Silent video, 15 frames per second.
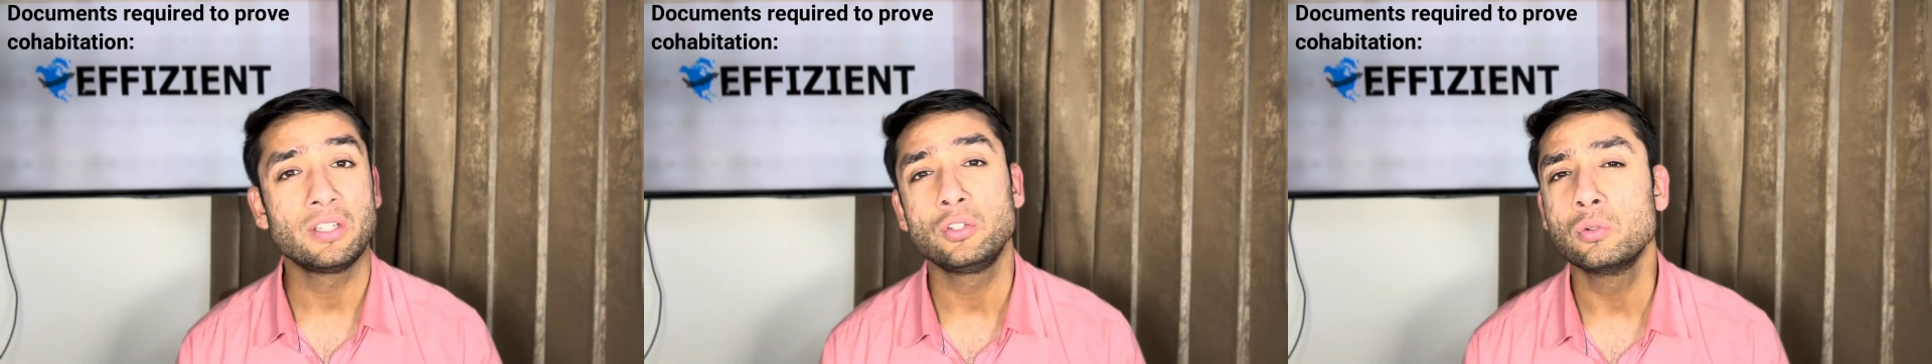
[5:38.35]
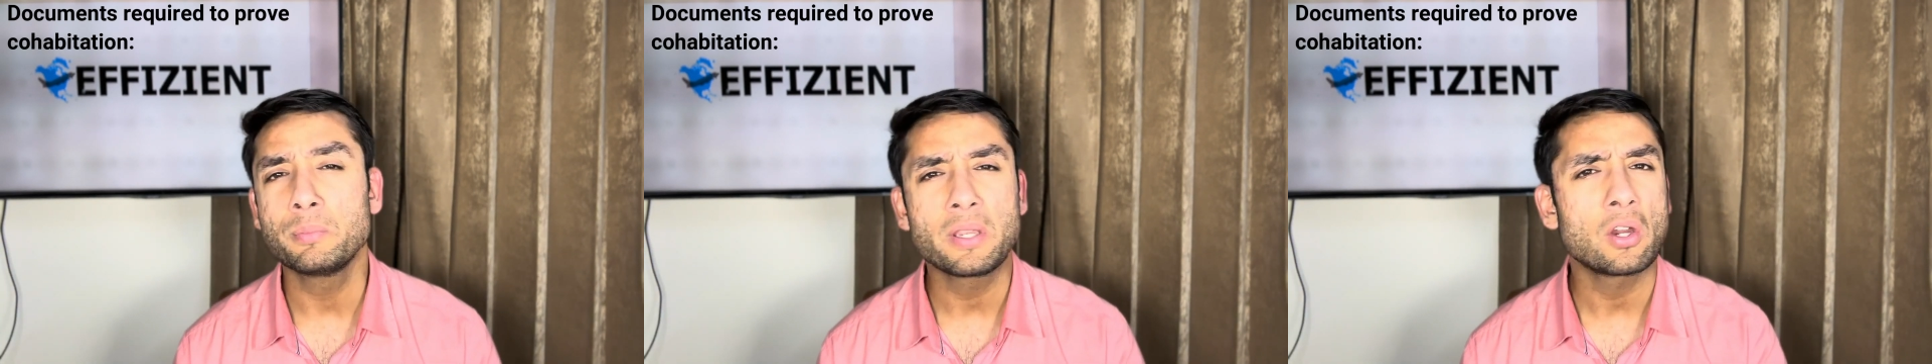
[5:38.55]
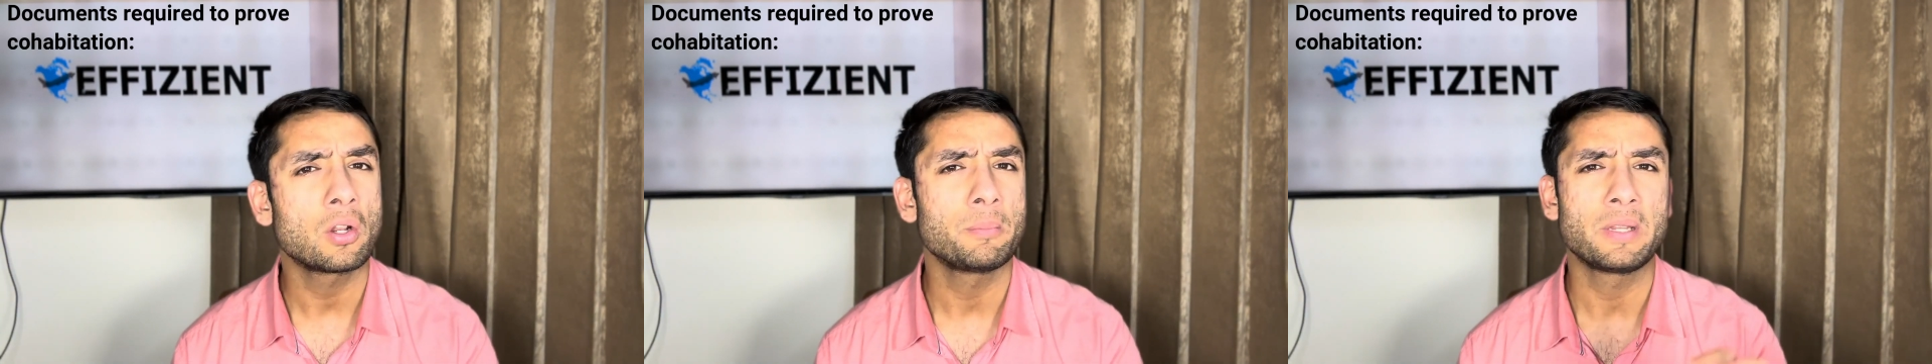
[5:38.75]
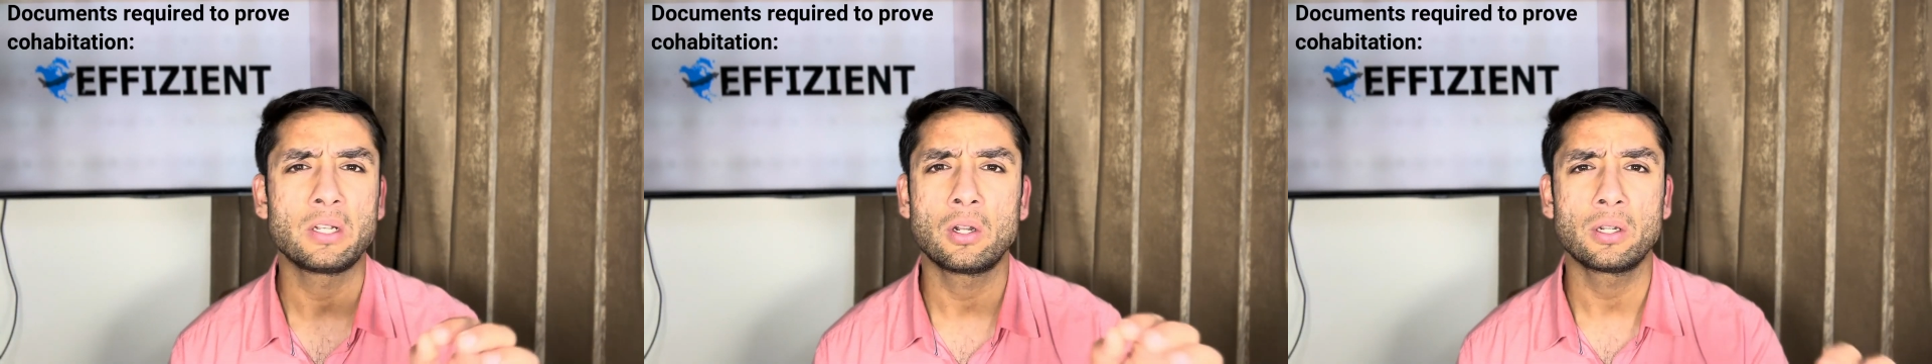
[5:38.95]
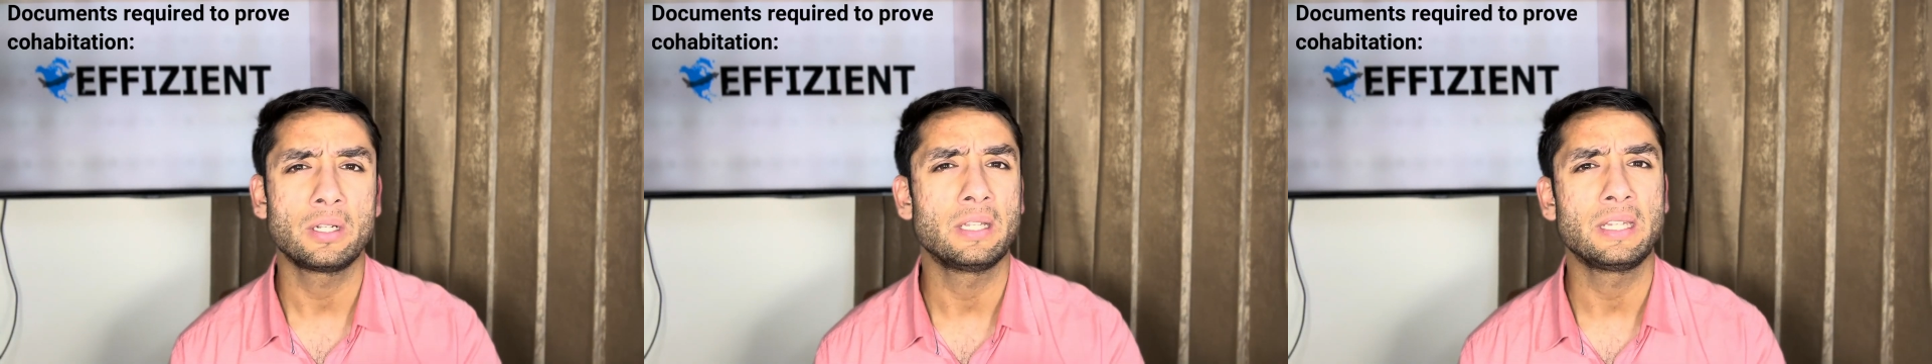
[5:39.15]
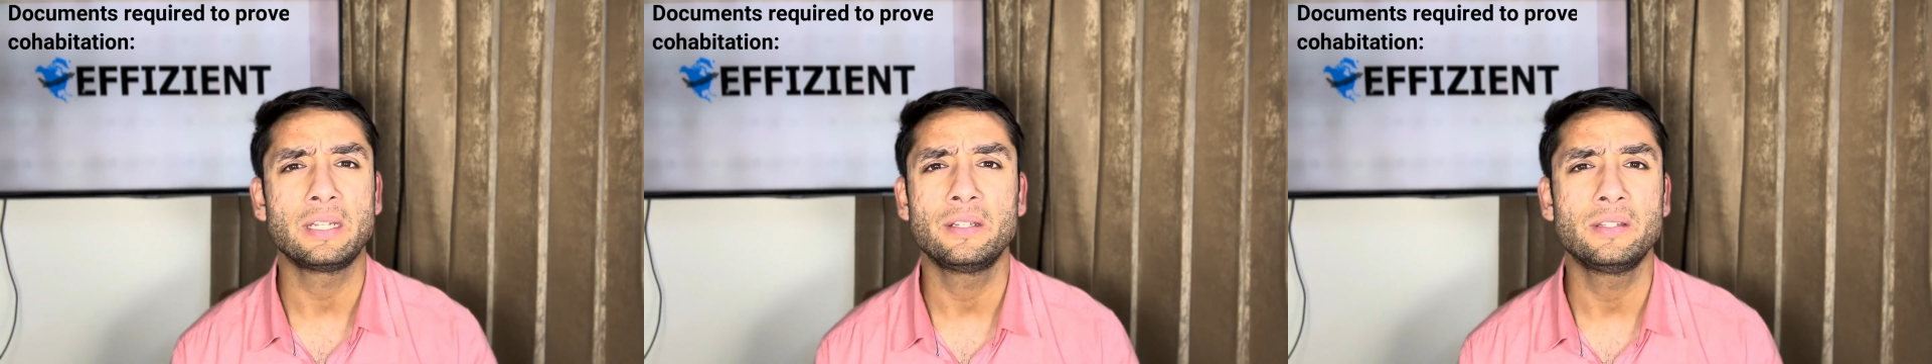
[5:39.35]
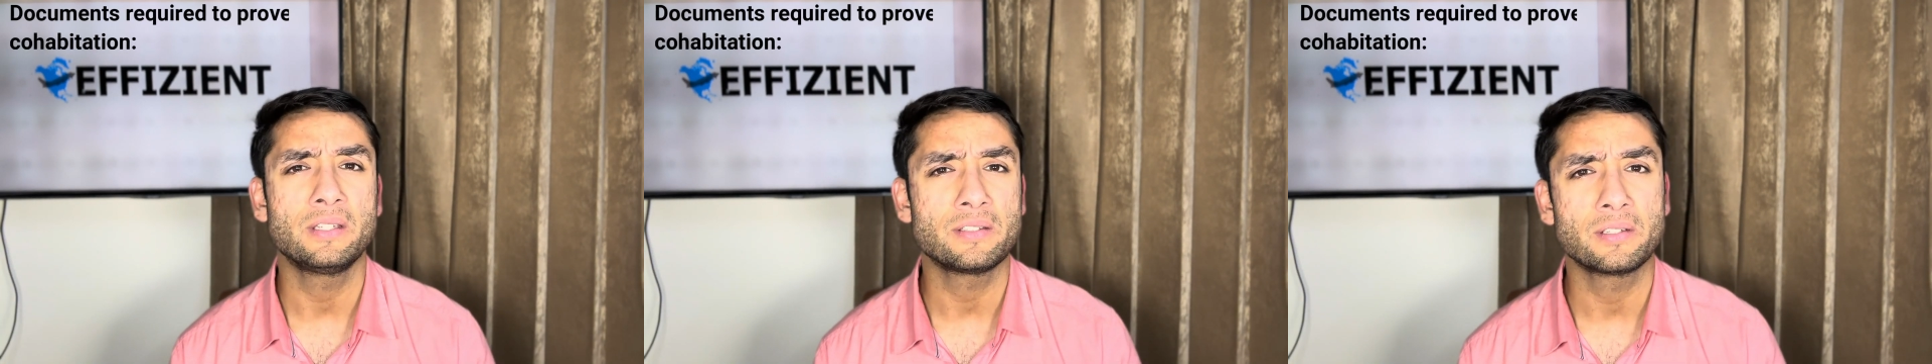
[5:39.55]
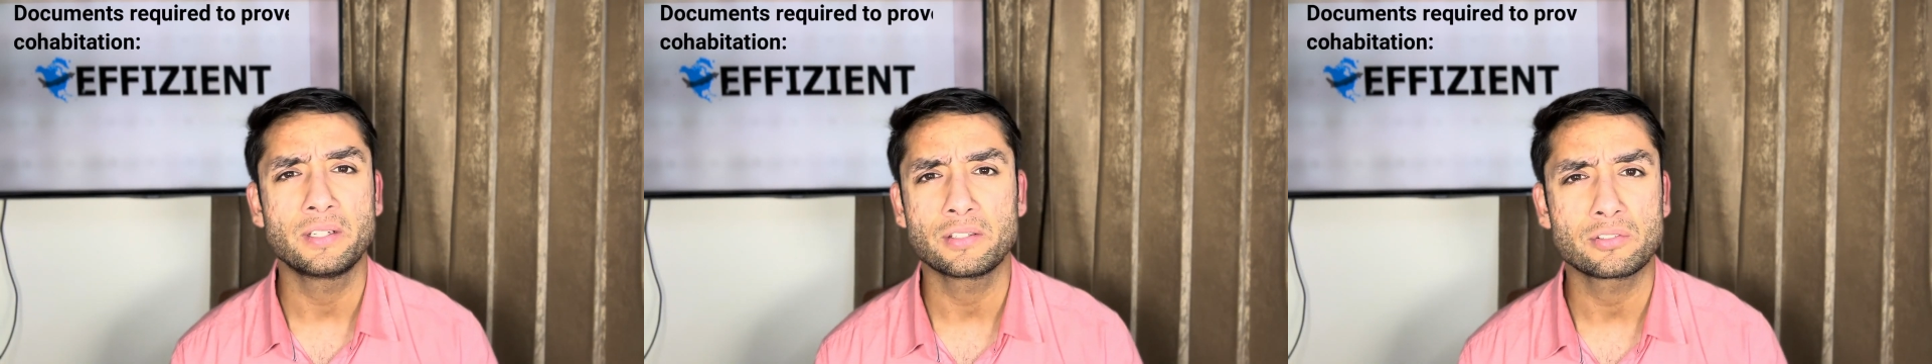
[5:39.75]
you may or may not need
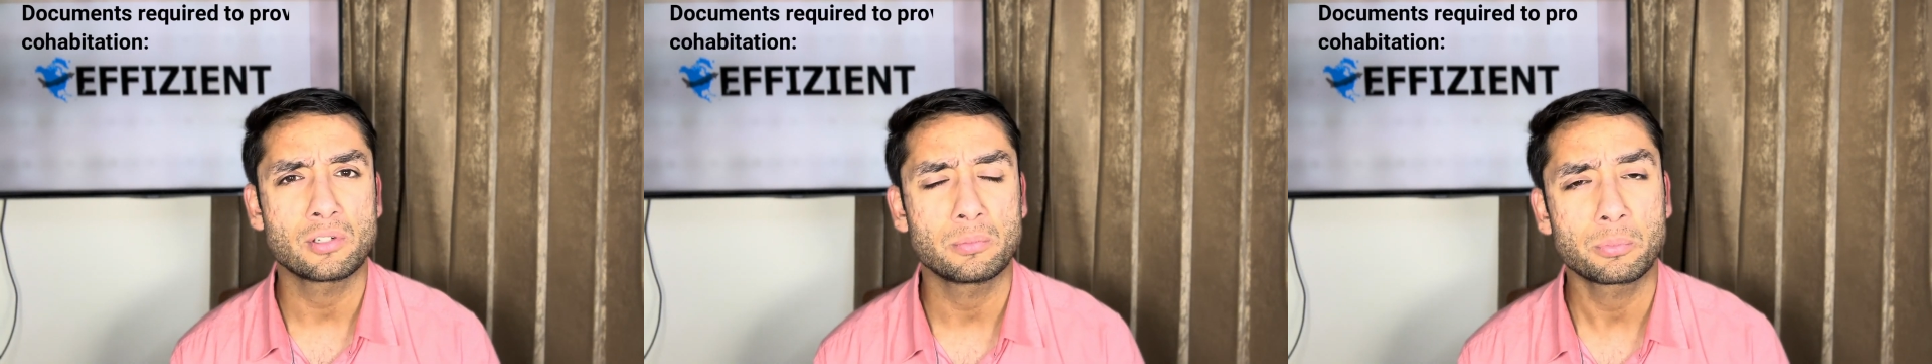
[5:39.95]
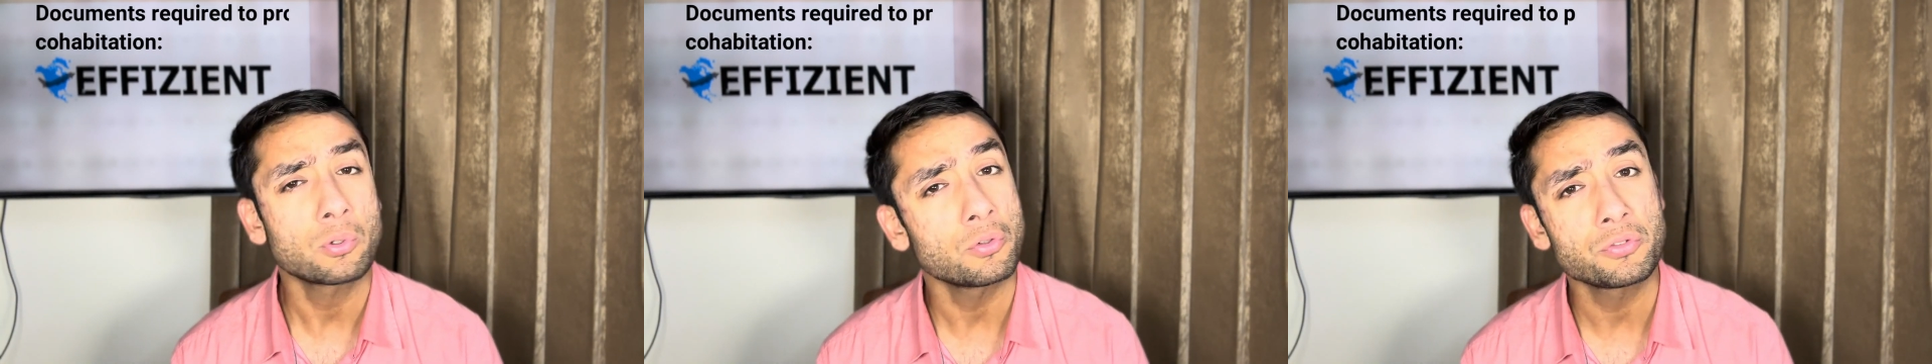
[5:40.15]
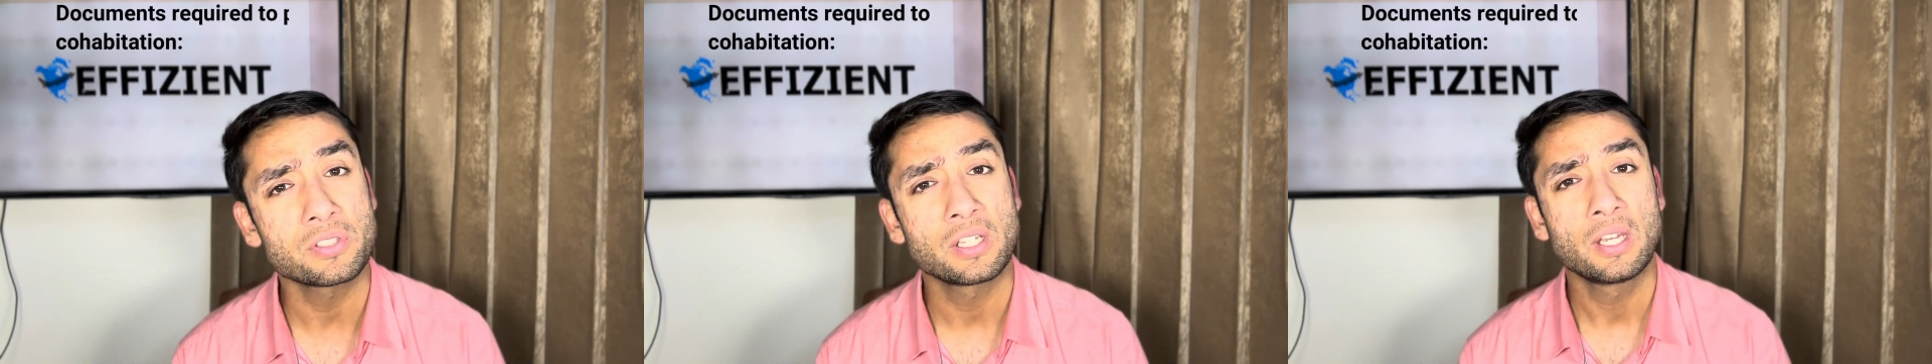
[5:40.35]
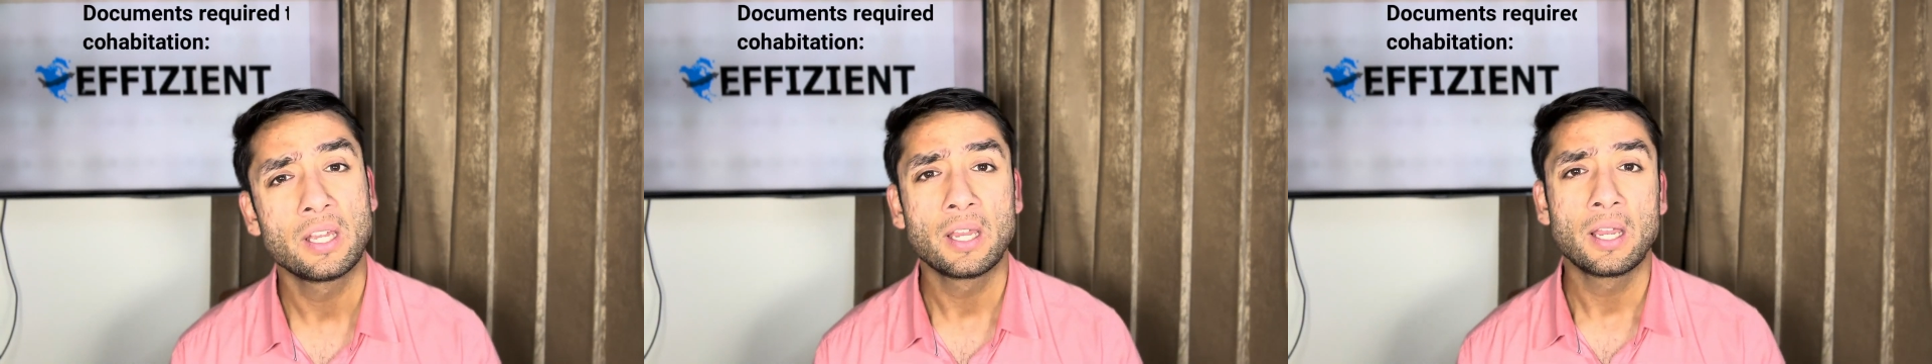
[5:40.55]
these additional proofs,